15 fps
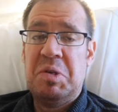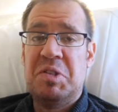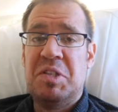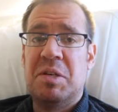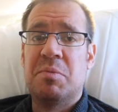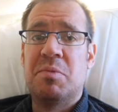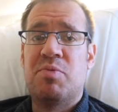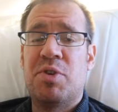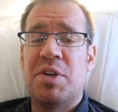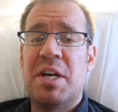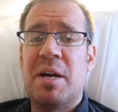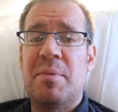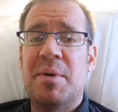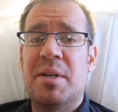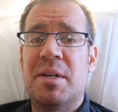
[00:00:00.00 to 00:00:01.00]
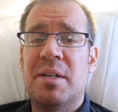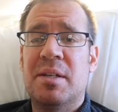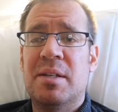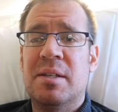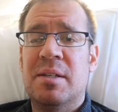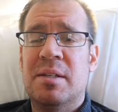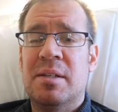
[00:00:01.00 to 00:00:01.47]
Seemed pretty happy.
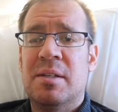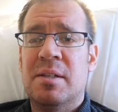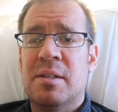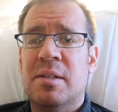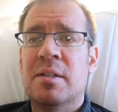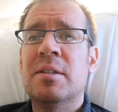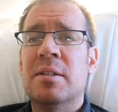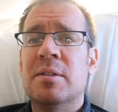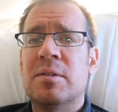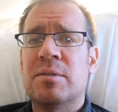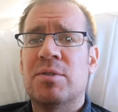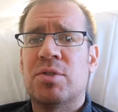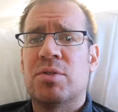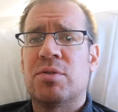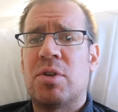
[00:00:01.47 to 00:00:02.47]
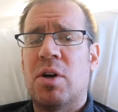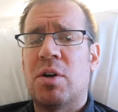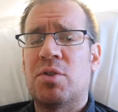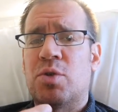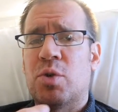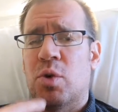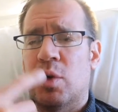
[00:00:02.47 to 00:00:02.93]
Just
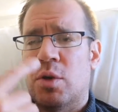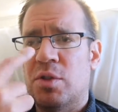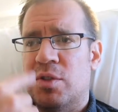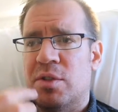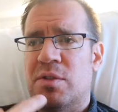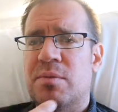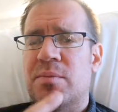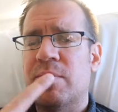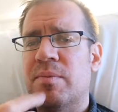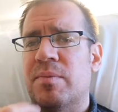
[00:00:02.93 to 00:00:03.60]
can't talk because